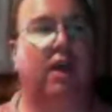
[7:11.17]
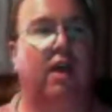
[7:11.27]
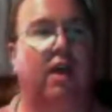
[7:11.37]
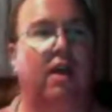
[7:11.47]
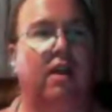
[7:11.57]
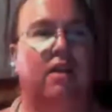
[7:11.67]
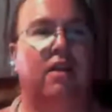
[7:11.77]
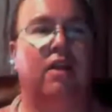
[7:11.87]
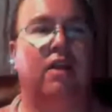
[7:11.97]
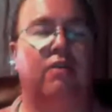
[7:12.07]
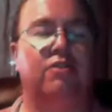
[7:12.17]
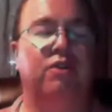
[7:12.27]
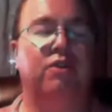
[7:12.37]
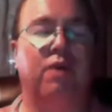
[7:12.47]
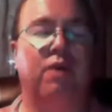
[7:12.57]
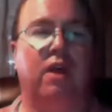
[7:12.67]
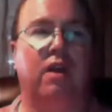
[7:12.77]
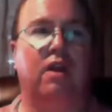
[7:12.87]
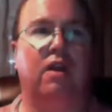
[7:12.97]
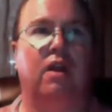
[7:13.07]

And that was really when